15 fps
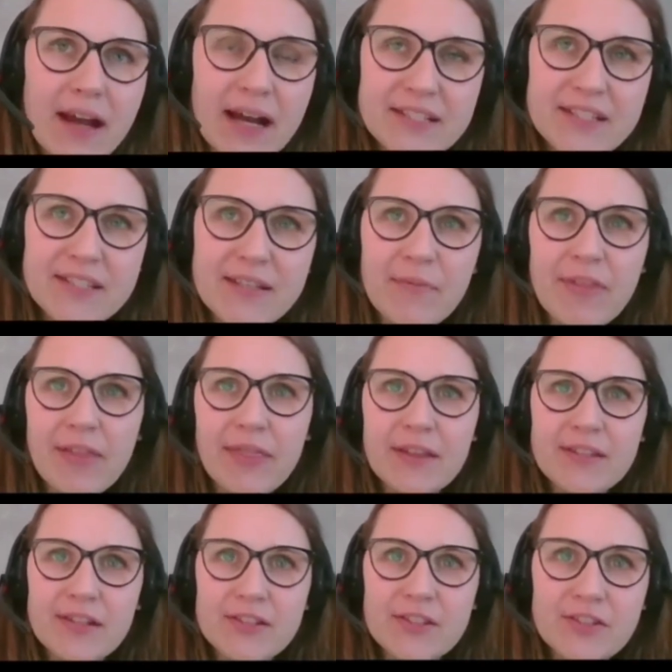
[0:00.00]
as something
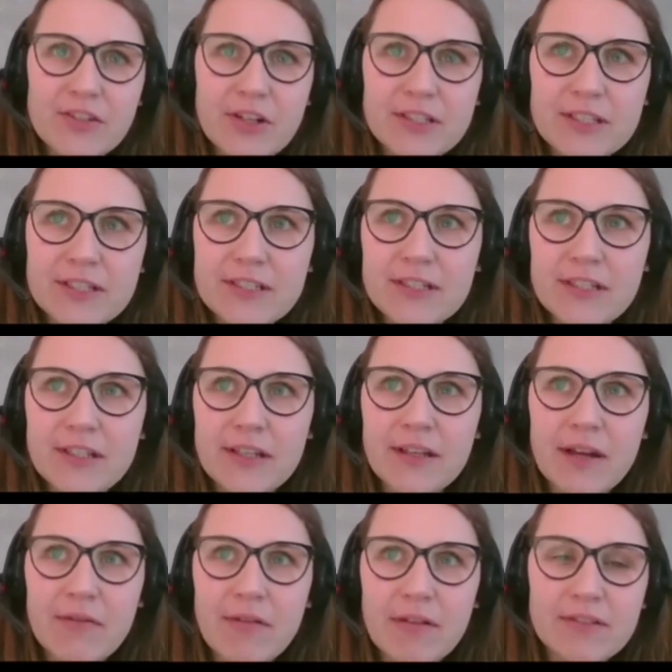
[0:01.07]
that has started
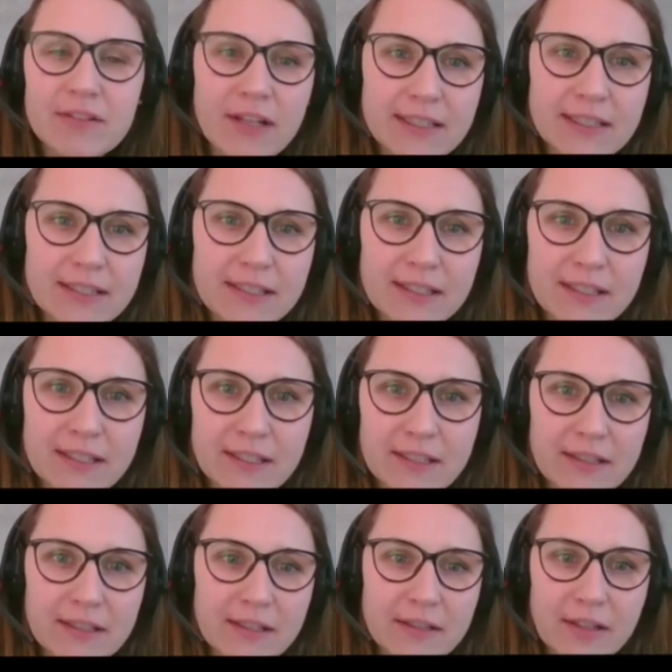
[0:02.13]
around
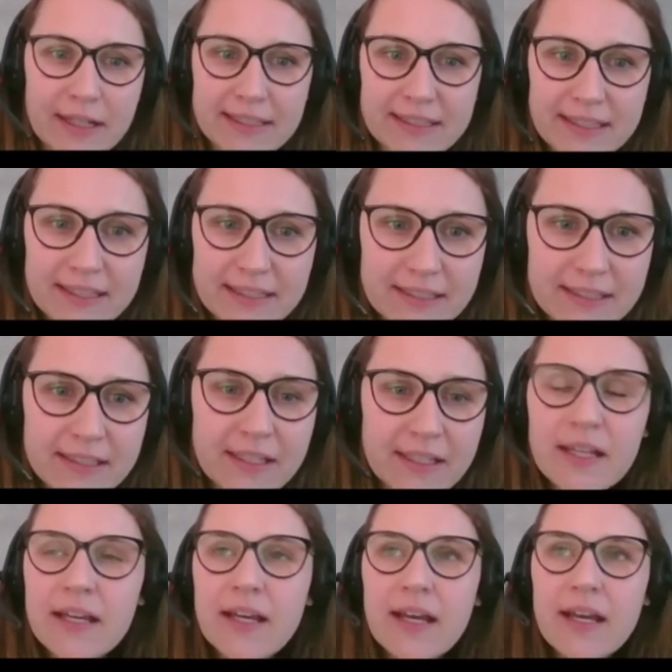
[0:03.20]
1990s.
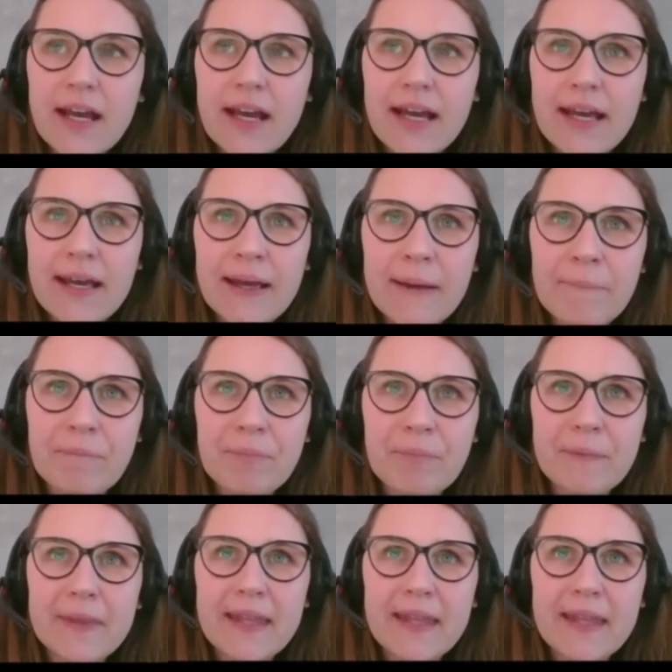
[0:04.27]
And